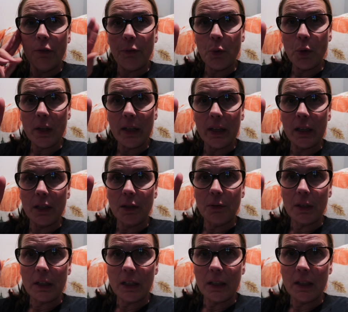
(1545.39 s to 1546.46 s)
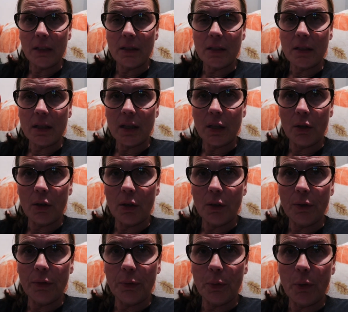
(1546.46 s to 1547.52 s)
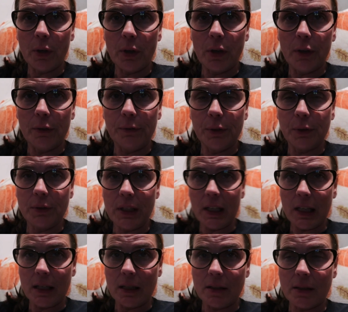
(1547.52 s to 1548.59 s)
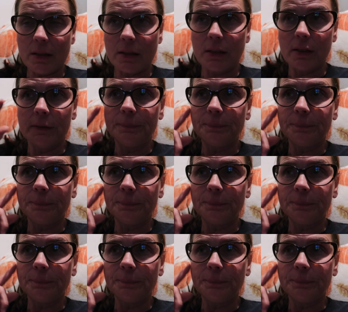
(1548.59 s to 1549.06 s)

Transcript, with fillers: four-legged grandkids here for a few days